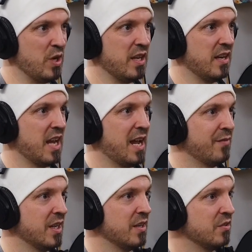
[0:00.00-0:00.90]
we didn't
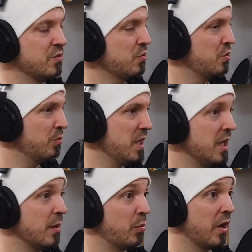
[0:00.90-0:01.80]
have a social
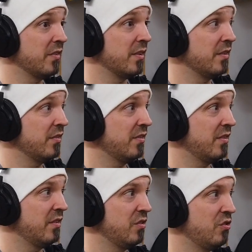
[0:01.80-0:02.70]
media
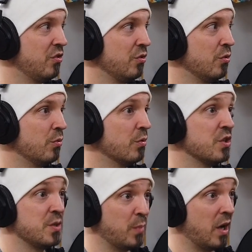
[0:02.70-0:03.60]
presence to
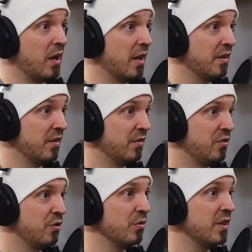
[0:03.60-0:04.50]
respond
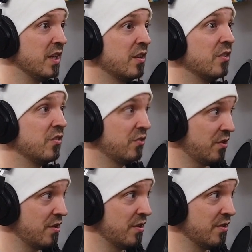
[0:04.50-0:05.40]
to the
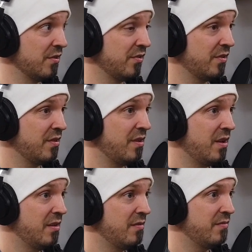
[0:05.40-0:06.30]
concerns
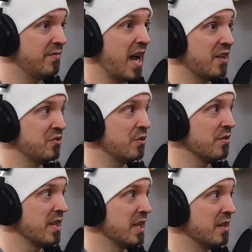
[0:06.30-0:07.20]

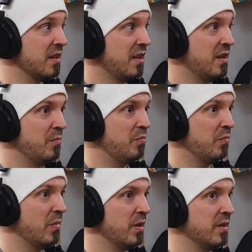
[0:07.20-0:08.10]
faster than
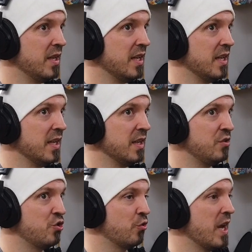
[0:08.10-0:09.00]

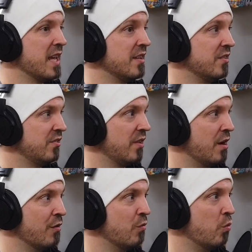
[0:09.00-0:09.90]
the trends
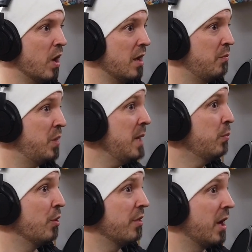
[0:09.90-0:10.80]
of what
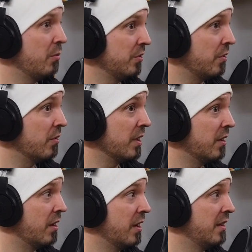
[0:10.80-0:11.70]
people thought was
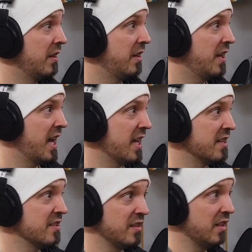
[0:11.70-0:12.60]
going on
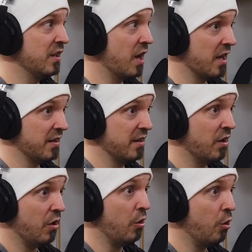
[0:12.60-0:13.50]
had
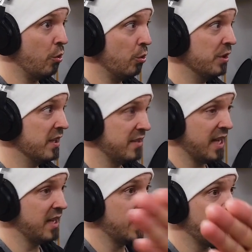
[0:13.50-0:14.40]
gotten a hold and
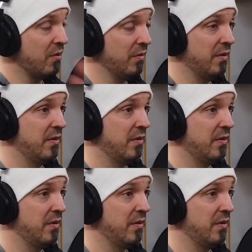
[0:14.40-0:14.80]
taken out.